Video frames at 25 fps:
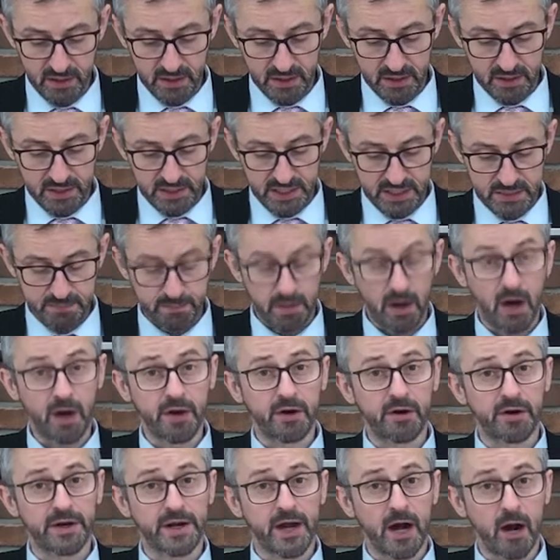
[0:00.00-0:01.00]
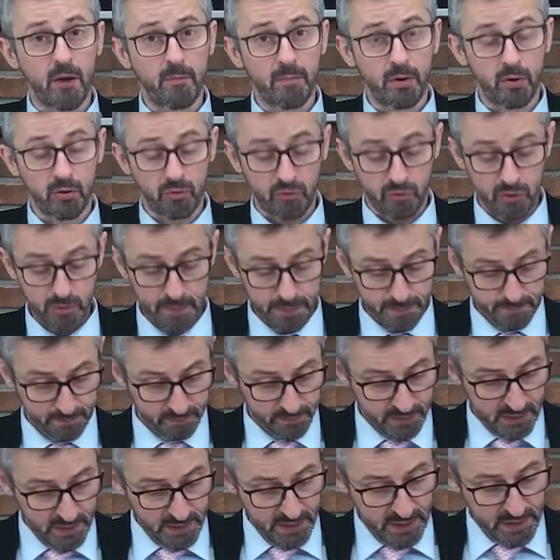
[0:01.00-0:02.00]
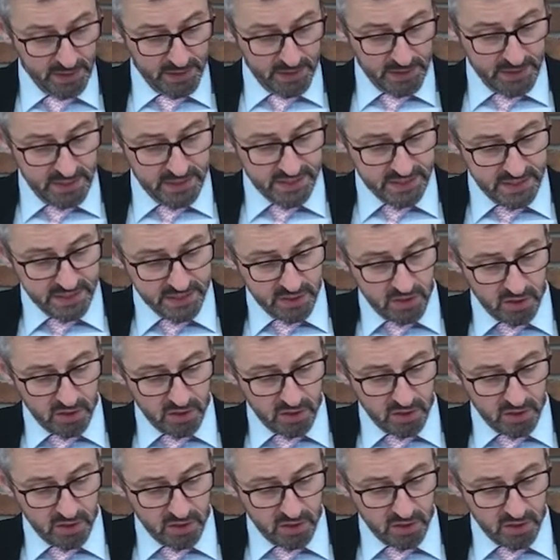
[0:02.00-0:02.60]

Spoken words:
he's partner at CRE Group, he says